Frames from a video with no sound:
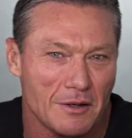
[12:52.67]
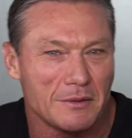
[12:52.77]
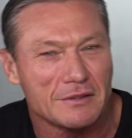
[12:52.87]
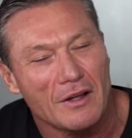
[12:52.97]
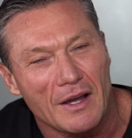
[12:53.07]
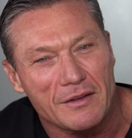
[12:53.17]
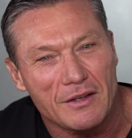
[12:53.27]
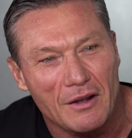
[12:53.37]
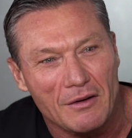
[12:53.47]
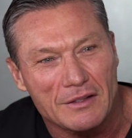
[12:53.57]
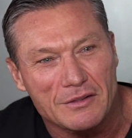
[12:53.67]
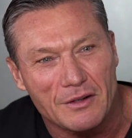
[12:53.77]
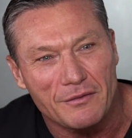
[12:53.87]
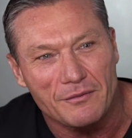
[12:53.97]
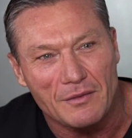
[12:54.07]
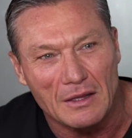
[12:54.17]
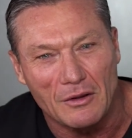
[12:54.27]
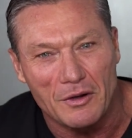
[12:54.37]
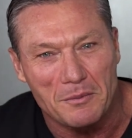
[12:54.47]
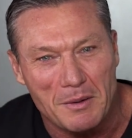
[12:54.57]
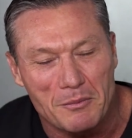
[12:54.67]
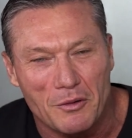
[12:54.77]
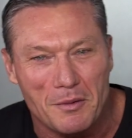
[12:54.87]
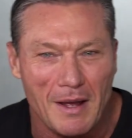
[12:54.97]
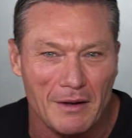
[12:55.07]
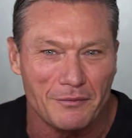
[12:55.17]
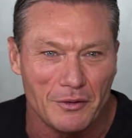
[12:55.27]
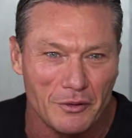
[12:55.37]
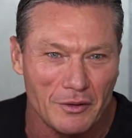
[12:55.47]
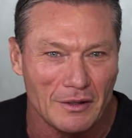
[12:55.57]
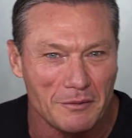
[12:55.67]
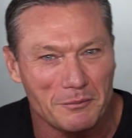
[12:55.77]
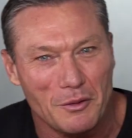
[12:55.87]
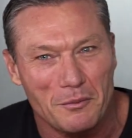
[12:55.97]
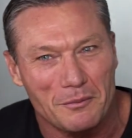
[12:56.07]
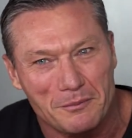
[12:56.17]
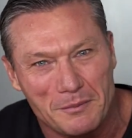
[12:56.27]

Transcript: I was like, I'd sort of learn a bit more about food and a